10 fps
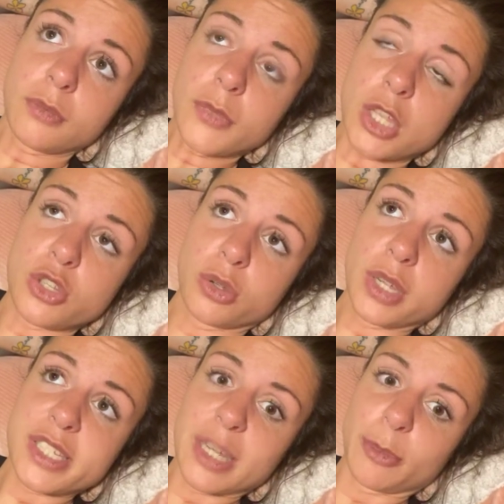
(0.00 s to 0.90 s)
So an
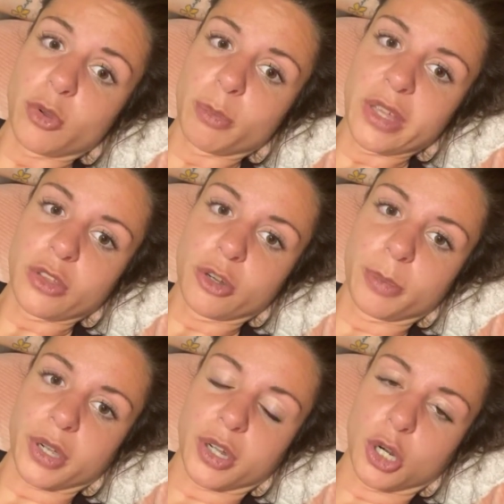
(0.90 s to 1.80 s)
example with my 3rd
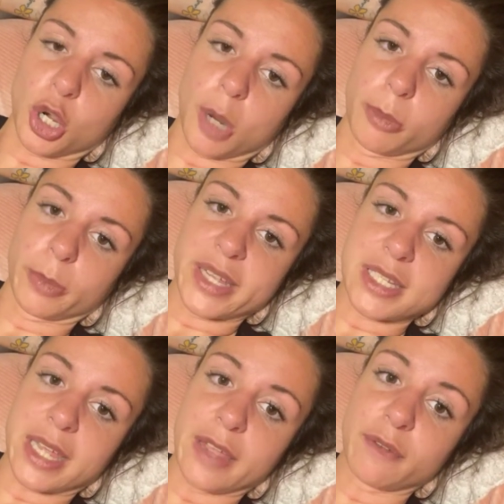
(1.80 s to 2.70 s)
book, An
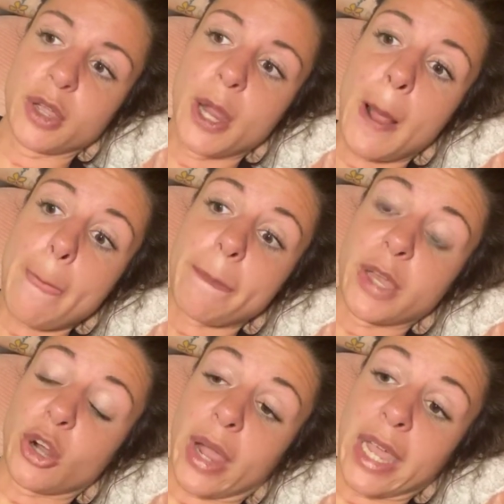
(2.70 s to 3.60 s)
Uncompromised Life,
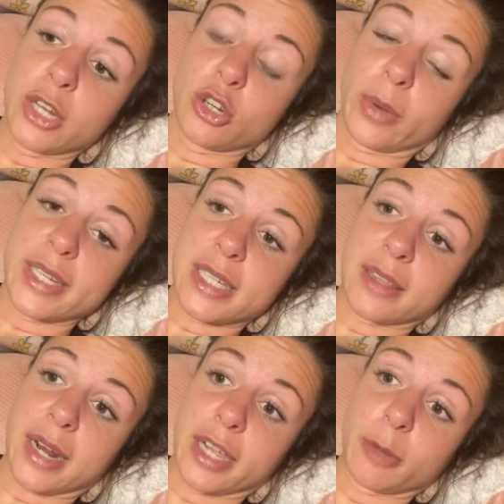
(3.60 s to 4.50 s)
I had no idea
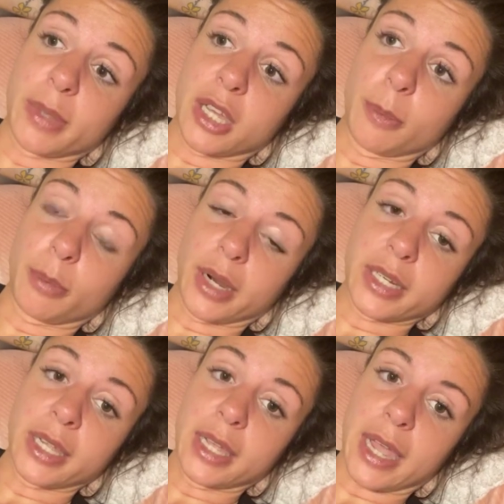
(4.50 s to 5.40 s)
that I could become
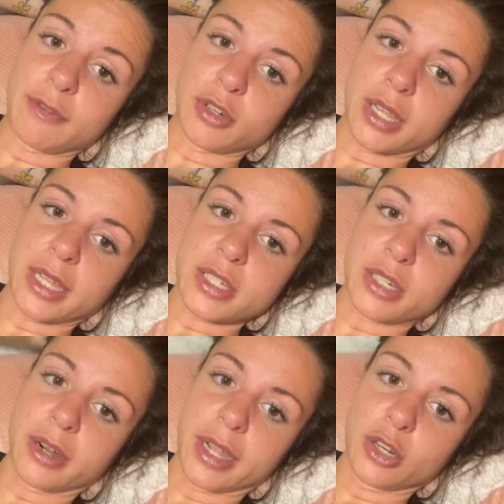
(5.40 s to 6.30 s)
pregnant after
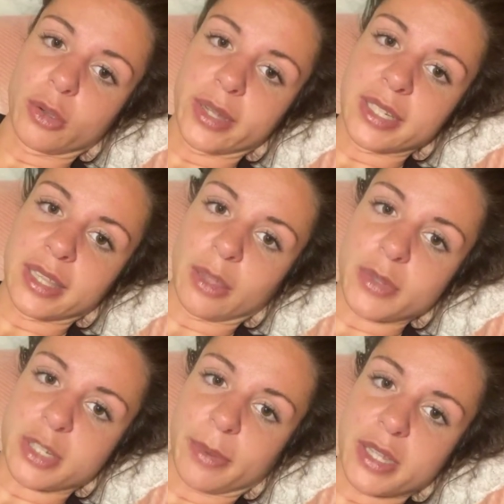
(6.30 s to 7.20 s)
cancer. I had no idea that
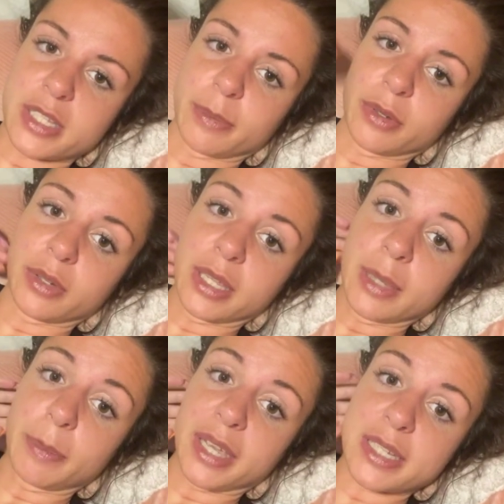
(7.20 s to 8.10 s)
was a possibility
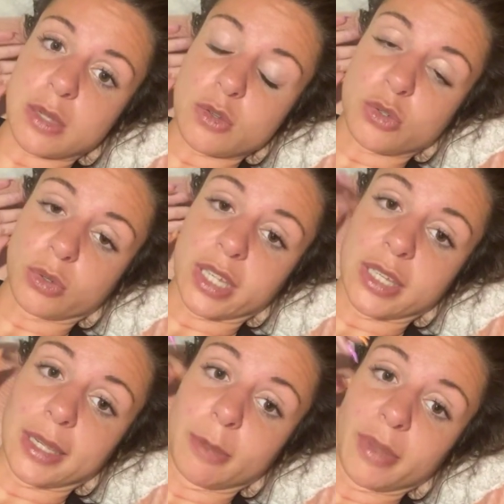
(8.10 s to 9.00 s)
because I was told I'd
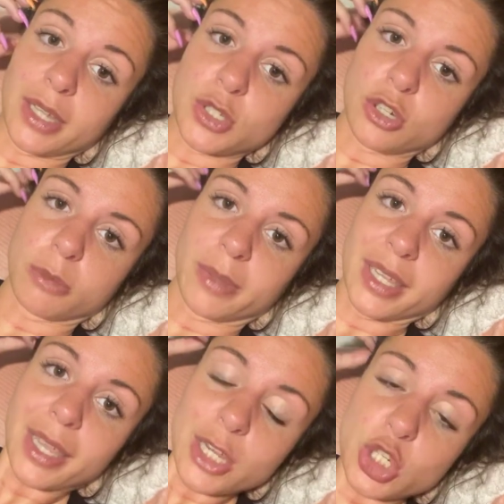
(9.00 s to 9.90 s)
need to be on certain
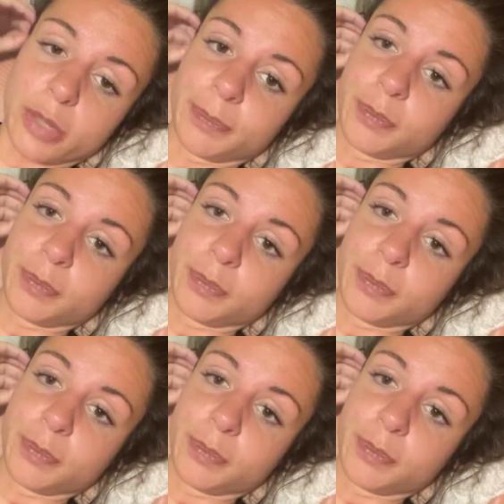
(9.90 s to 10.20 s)
medication.